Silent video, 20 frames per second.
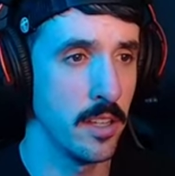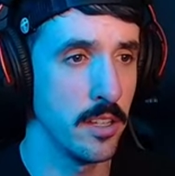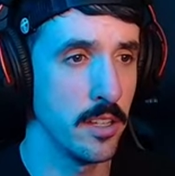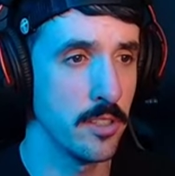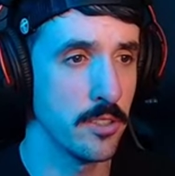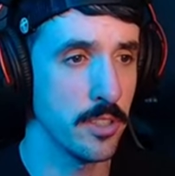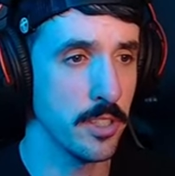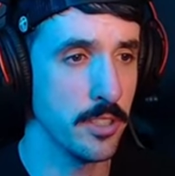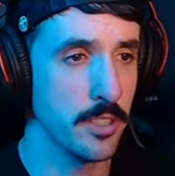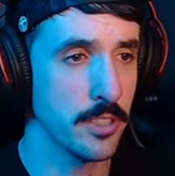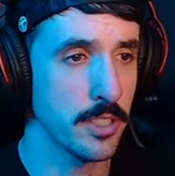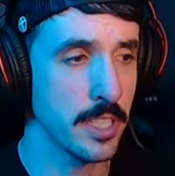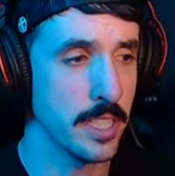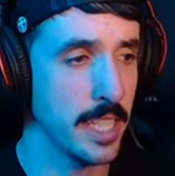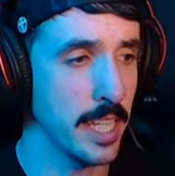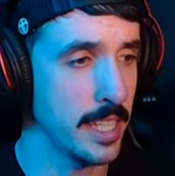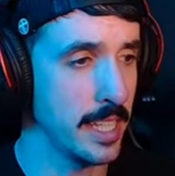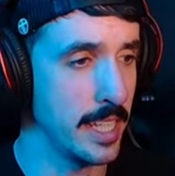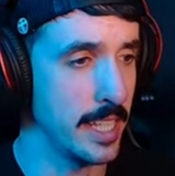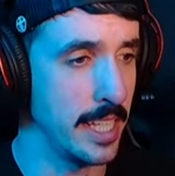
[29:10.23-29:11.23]
So you're just gonna
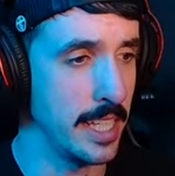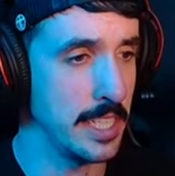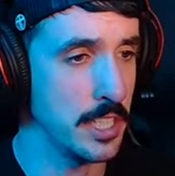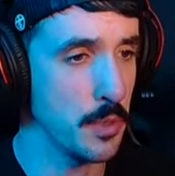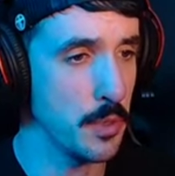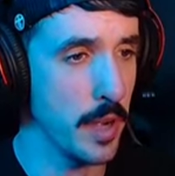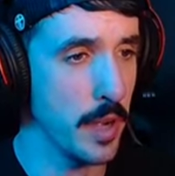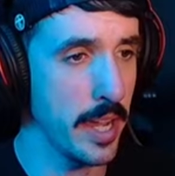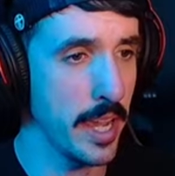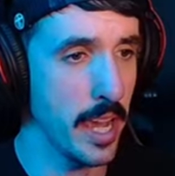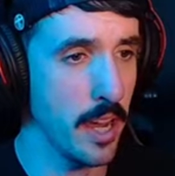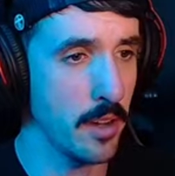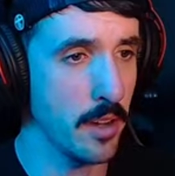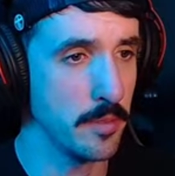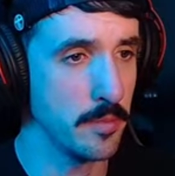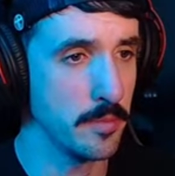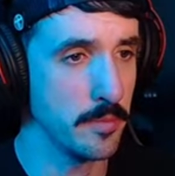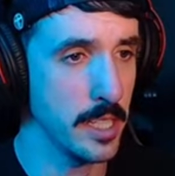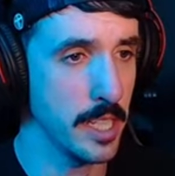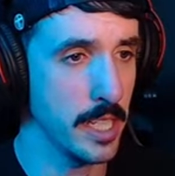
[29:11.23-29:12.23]
take the easy way
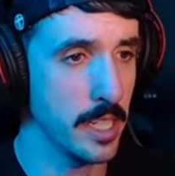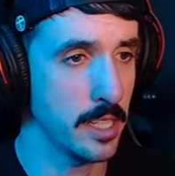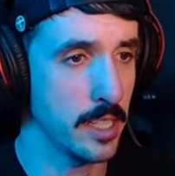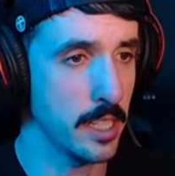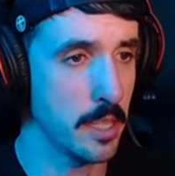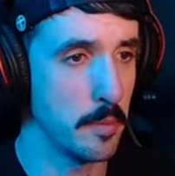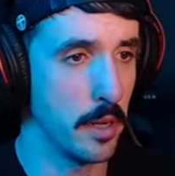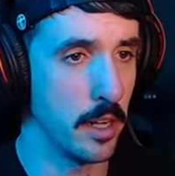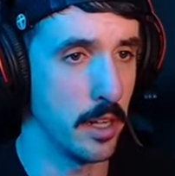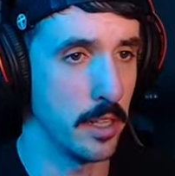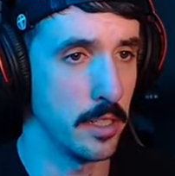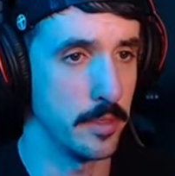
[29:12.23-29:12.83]
out? Man, come on.